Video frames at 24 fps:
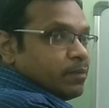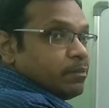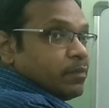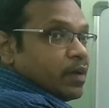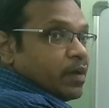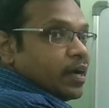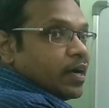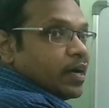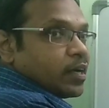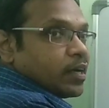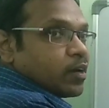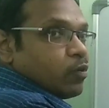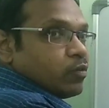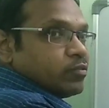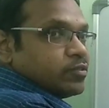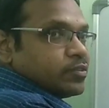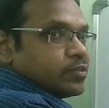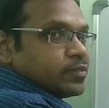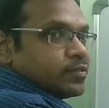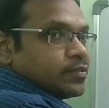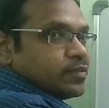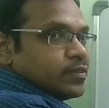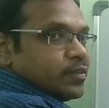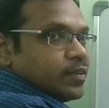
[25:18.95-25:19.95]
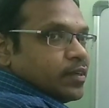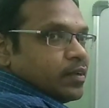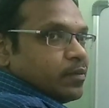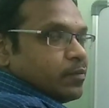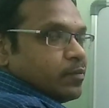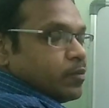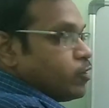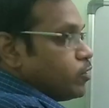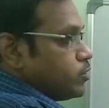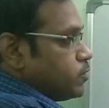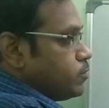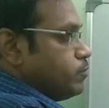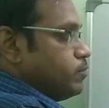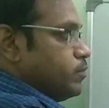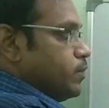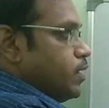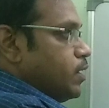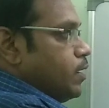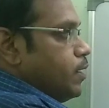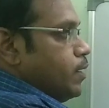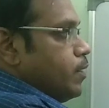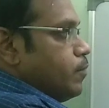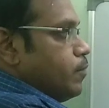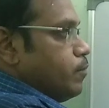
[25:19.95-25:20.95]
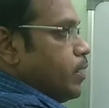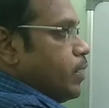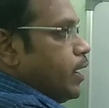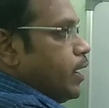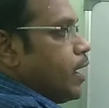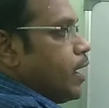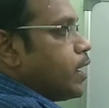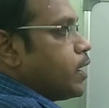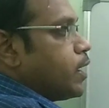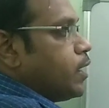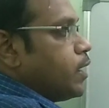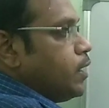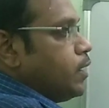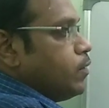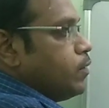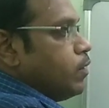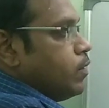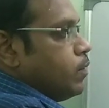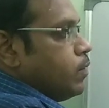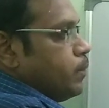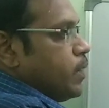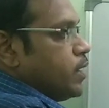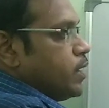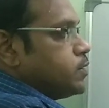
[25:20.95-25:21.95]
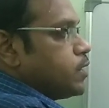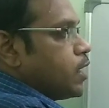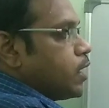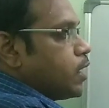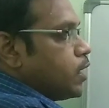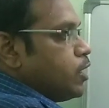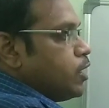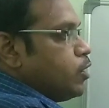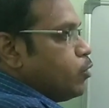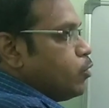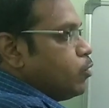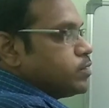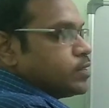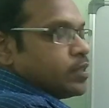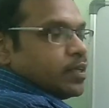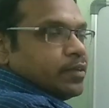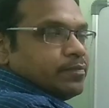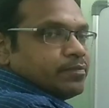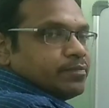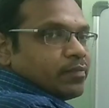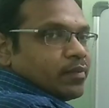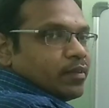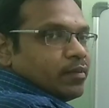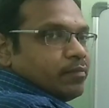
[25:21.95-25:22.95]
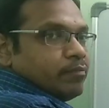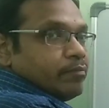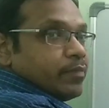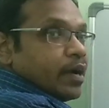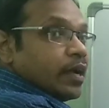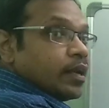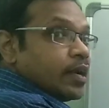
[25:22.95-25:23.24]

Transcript: Some electrons, because majority holes say,